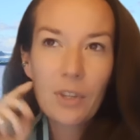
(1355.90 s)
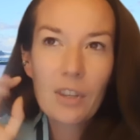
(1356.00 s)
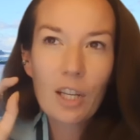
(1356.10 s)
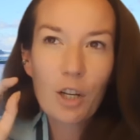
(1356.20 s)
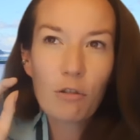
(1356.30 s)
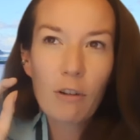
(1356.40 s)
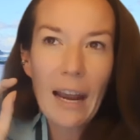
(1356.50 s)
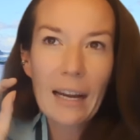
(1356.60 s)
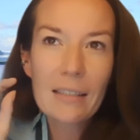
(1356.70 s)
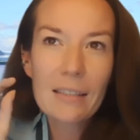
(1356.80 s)
the
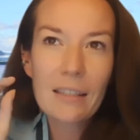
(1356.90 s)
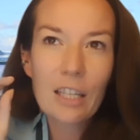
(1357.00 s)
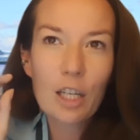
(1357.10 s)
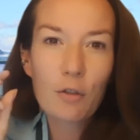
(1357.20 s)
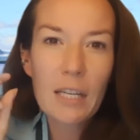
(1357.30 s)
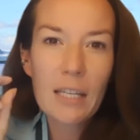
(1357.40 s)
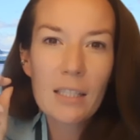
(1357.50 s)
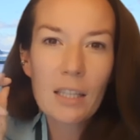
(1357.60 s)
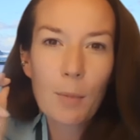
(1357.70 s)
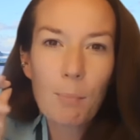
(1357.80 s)
cracks and the
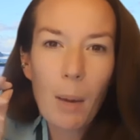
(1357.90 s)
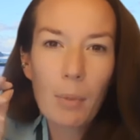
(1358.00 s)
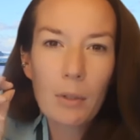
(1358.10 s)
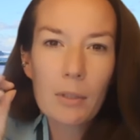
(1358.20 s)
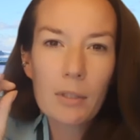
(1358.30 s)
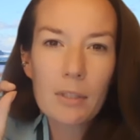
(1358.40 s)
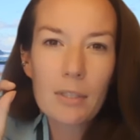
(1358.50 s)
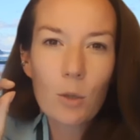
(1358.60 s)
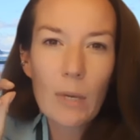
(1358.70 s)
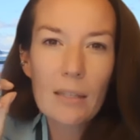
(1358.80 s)
creaks and the bubbles and
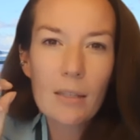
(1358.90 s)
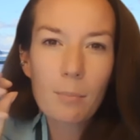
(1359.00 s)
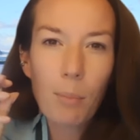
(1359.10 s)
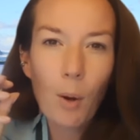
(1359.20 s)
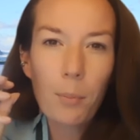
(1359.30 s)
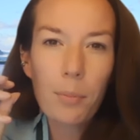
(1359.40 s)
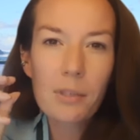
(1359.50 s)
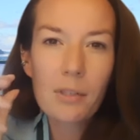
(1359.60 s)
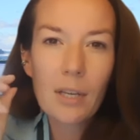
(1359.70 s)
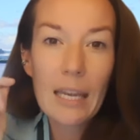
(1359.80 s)
squeaks and
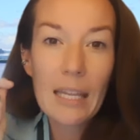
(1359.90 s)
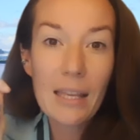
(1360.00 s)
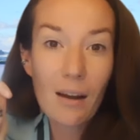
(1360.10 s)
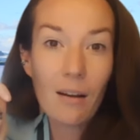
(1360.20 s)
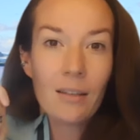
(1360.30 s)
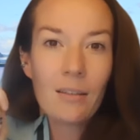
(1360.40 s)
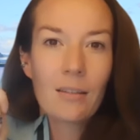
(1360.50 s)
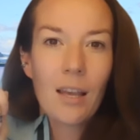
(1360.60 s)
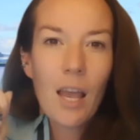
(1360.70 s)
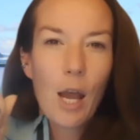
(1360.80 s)
pops in the ice,
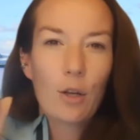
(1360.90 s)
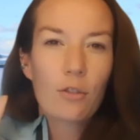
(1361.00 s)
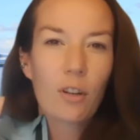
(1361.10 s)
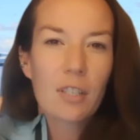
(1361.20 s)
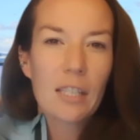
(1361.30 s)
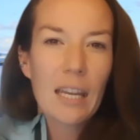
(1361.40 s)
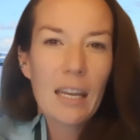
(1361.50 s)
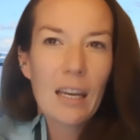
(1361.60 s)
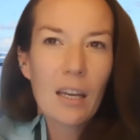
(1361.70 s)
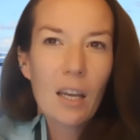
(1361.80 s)
and you start to
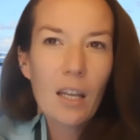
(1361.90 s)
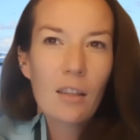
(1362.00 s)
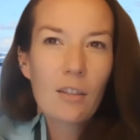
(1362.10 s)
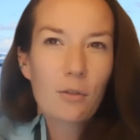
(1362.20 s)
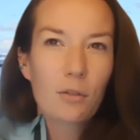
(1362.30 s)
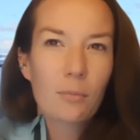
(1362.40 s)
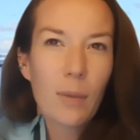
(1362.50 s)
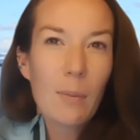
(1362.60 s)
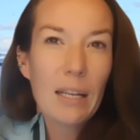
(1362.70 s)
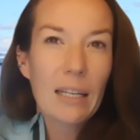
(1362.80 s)
hear the sort of
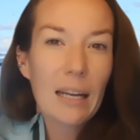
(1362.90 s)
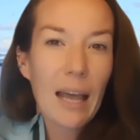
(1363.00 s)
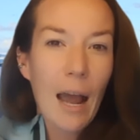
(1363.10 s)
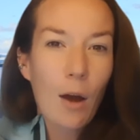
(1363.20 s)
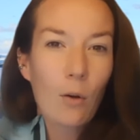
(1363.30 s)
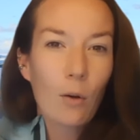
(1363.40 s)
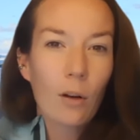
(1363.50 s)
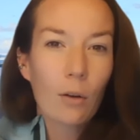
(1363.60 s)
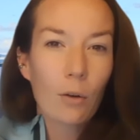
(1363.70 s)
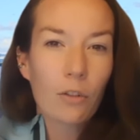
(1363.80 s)
maybe a little
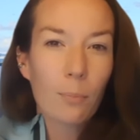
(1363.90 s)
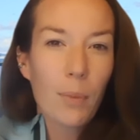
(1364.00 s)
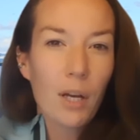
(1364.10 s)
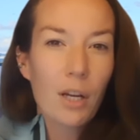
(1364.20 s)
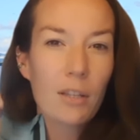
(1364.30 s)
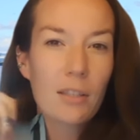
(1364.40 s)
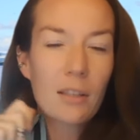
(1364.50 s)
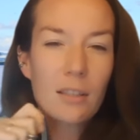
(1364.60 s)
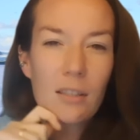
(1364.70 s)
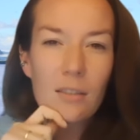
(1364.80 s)
howl or some birds in
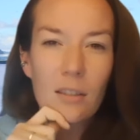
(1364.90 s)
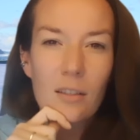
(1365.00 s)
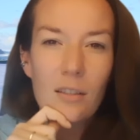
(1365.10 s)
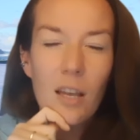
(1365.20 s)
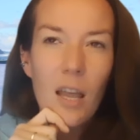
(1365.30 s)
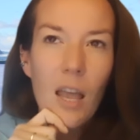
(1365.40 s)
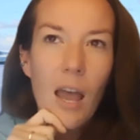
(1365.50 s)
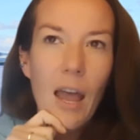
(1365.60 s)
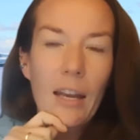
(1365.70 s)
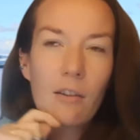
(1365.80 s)
the distance,
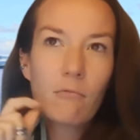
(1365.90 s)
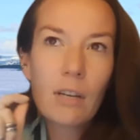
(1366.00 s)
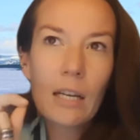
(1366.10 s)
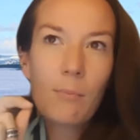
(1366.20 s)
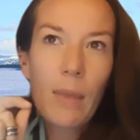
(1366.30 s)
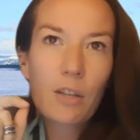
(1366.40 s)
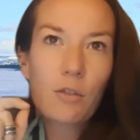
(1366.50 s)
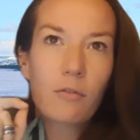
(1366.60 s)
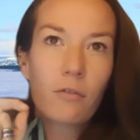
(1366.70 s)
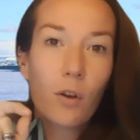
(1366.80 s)
and it really makes
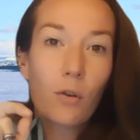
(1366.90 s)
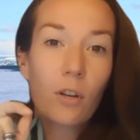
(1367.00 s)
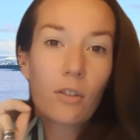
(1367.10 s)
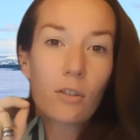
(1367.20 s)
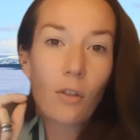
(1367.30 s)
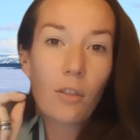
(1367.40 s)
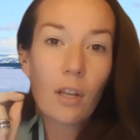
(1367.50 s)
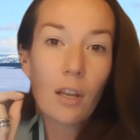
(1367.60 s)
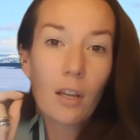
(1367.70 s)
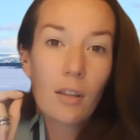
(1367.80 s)
you focus on
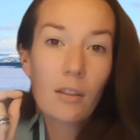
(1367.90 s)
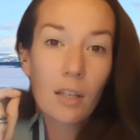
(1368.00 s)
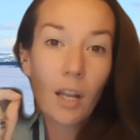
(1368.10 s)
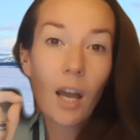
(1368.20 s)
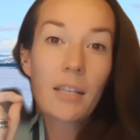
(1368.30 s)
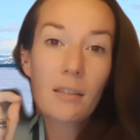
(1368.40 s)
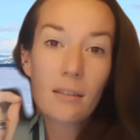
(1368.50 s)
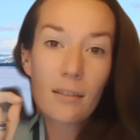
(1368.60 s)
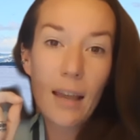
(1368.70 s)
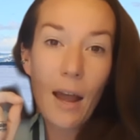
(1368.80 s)
the light and
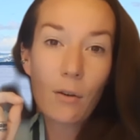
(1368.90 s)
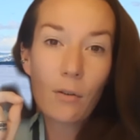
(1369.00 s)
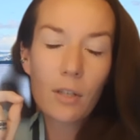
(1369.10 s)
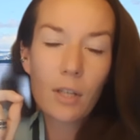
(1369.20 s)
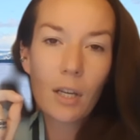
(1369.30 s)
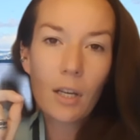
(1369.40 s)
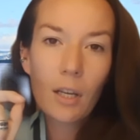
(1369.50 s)
sound that